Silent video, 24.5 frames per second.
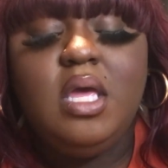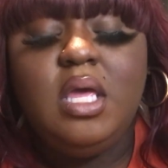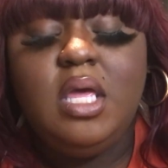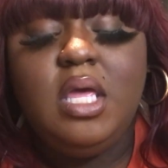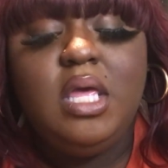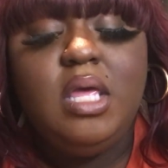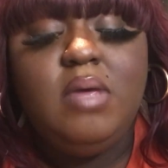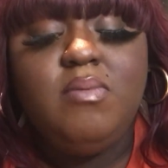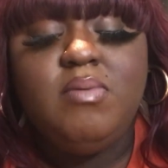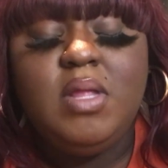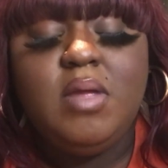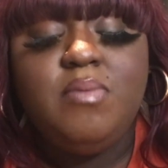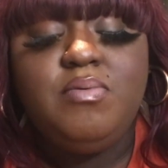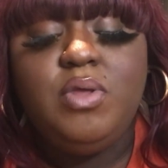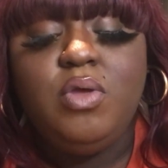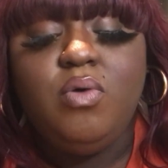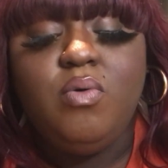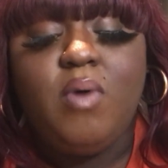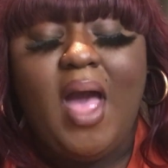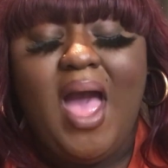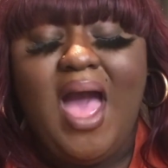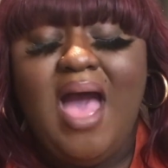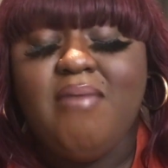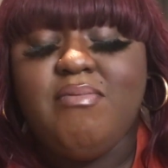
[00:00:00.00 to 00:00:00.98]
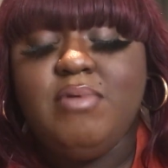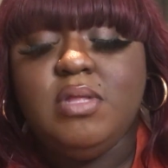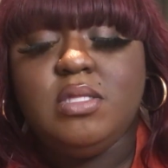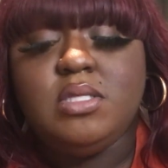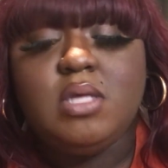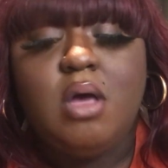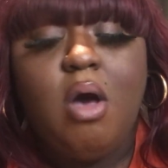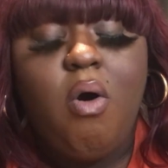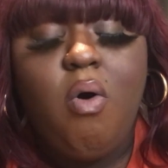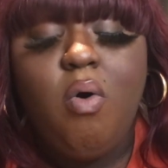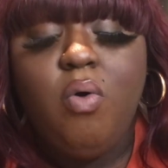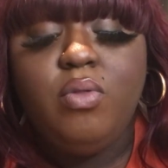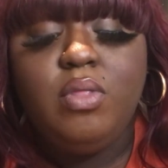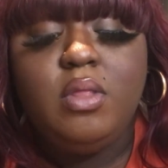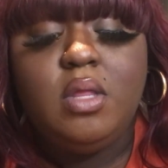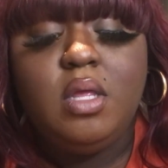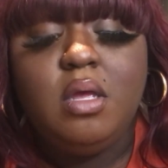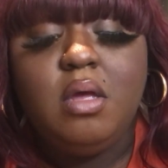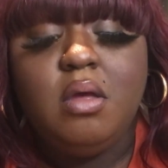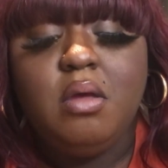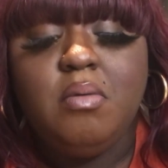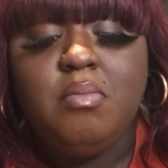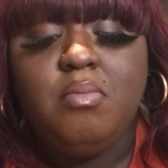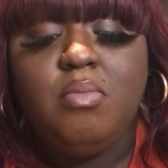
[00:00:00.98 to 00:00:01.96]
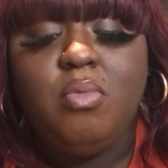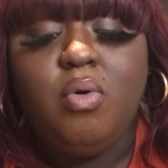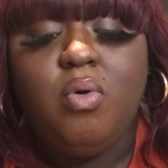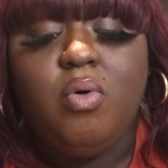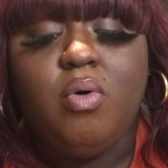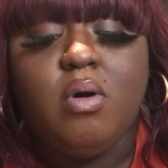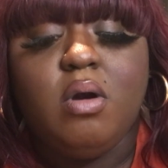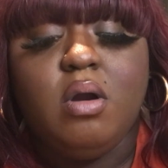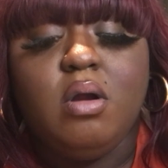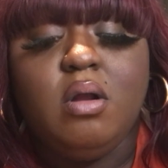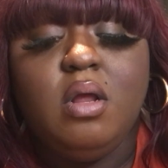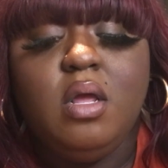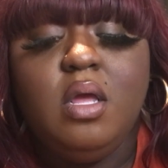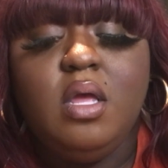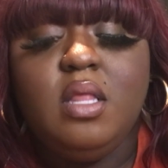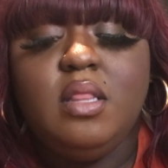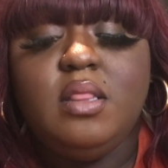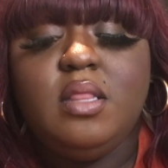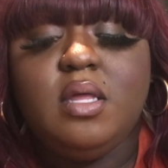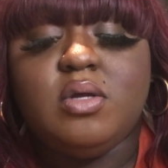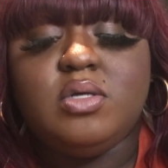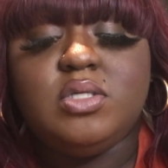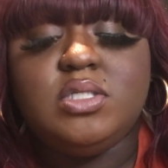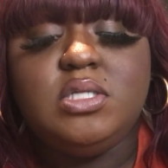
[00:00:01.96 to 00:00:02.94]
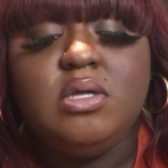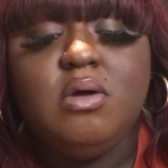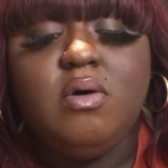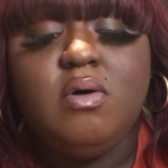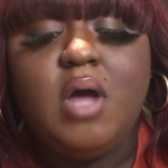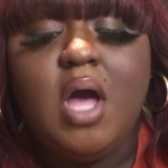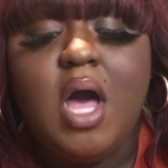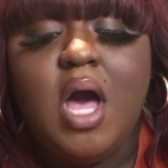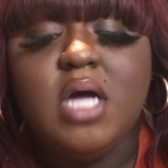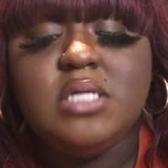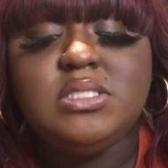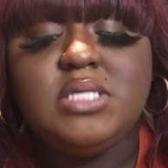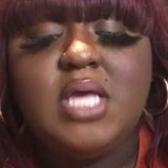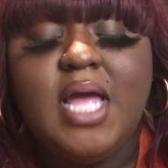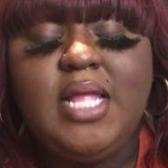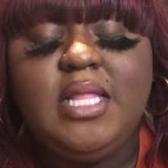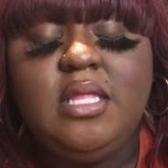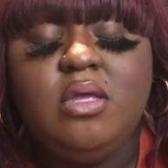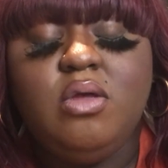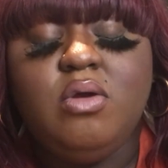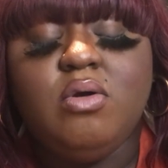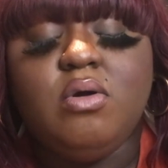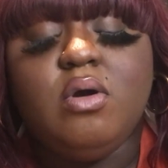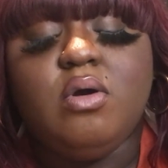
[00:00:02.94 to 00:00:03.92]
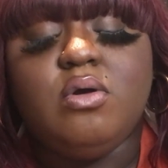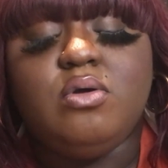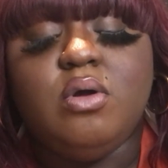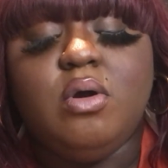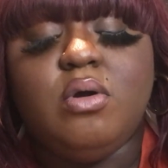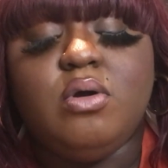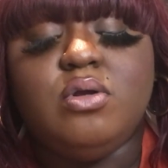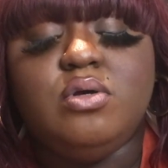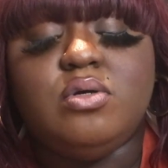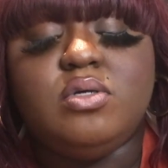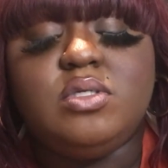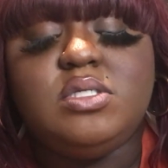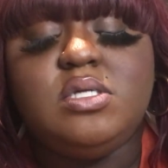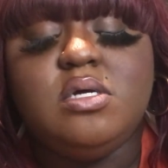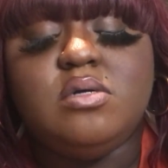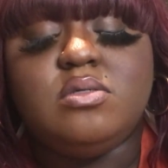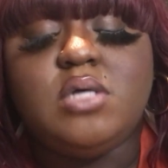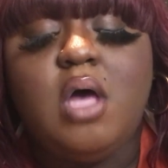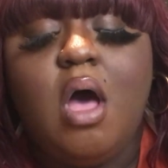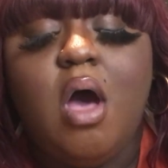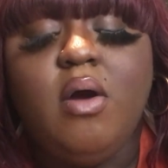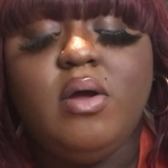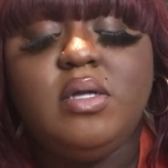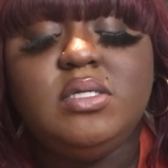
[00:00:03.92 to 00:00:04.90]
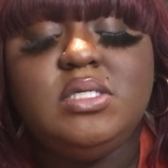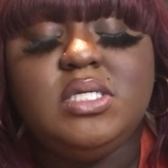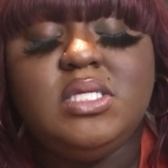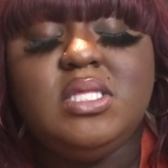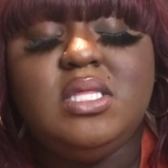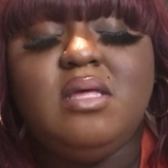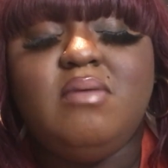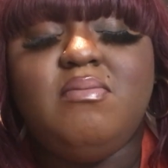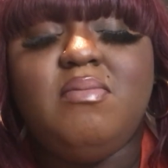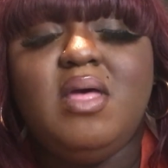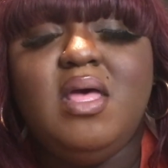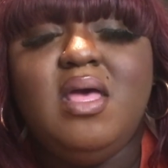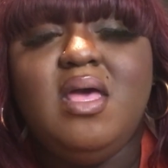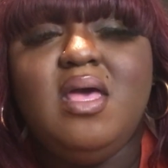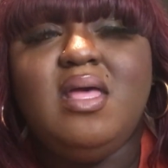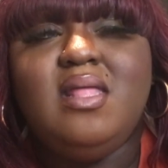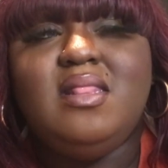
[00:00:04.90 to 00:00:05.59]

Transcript: Even if you haven't told them or they're still contacting you or, or you're still talking to them,